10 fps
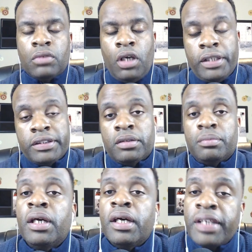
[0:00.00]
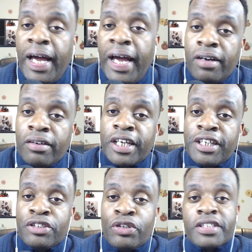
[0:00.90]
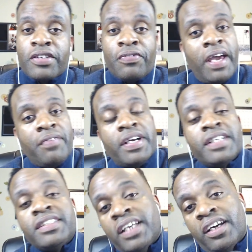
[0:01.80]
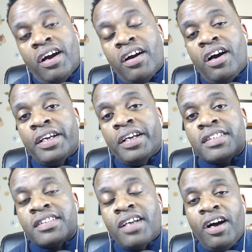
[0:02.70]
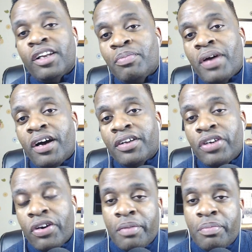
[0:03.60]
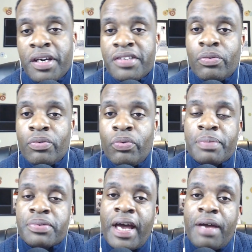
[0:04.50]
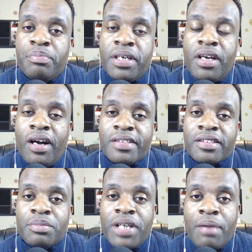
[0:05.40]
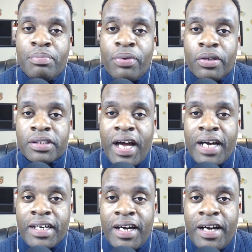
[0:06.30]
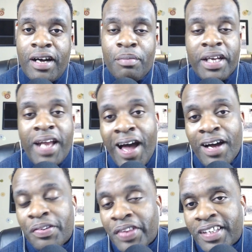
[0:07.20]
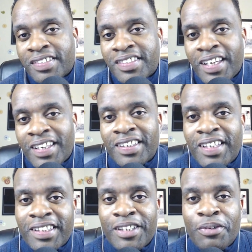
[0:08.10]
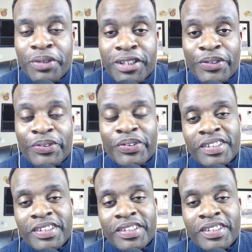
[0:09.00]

Awesome. Now, can you do us a favor and tell our audience all about your amazing website, beawesomenotbroke.com, and how they can stay connected with you?